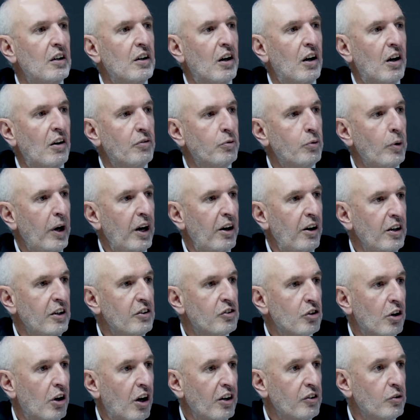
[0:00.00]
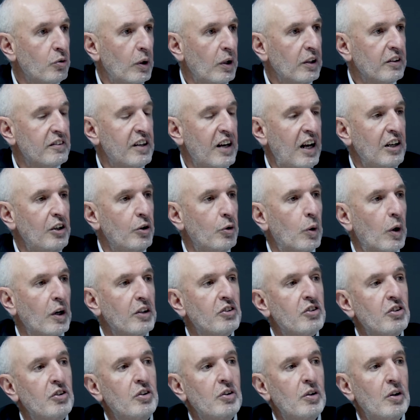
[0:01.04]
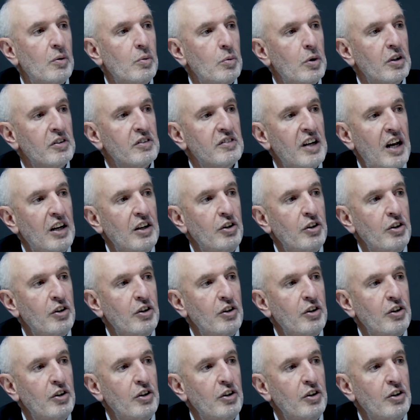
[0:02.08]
of we're in charge, we'll tell you what to do, and we'll tell